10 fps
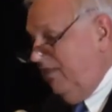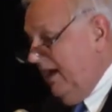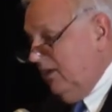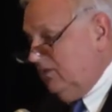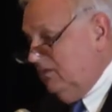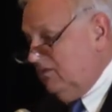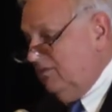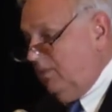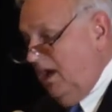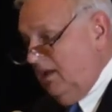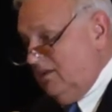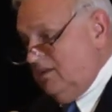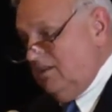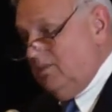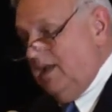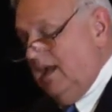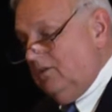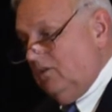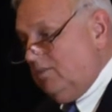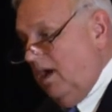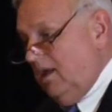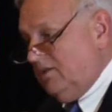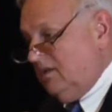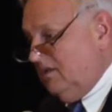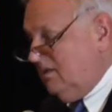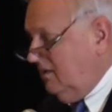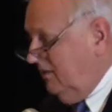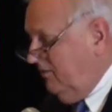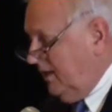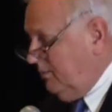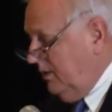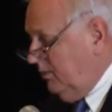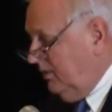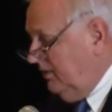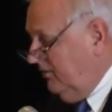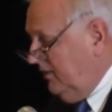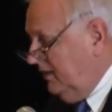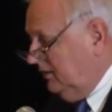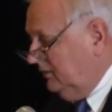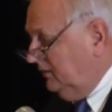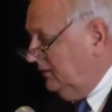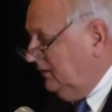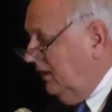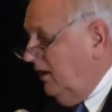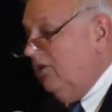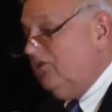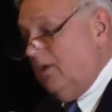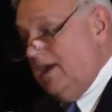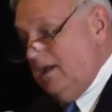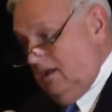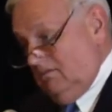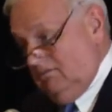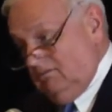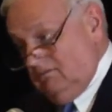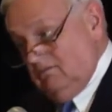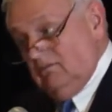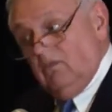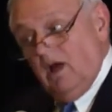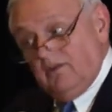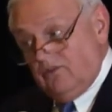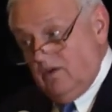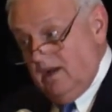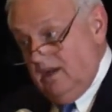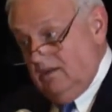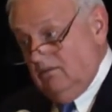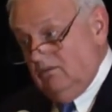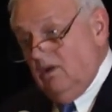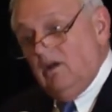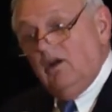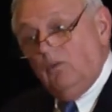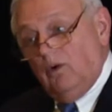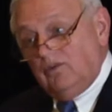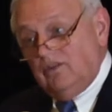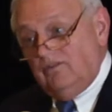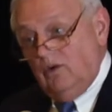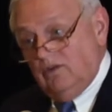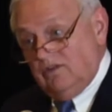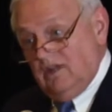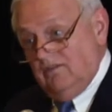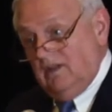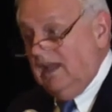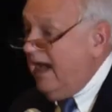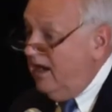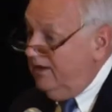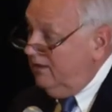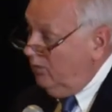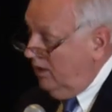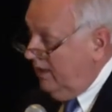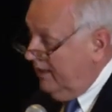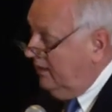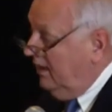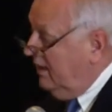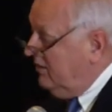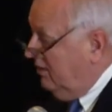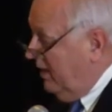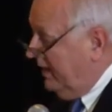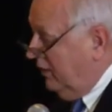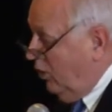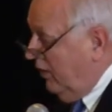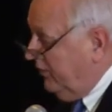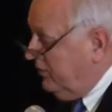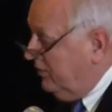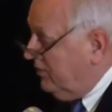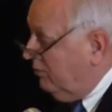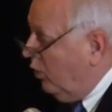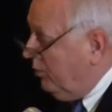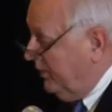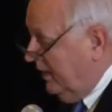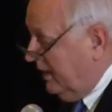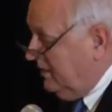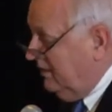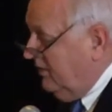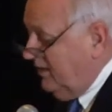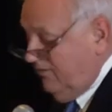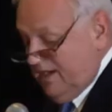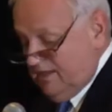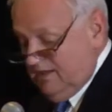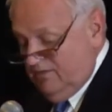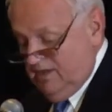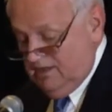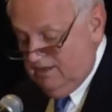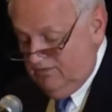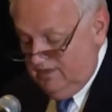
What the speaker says: Thousands of policies, but how did those policies affect people in the field? Training, a lot of training. What was the focus of it? How did it relate to making officers more productive and effective in the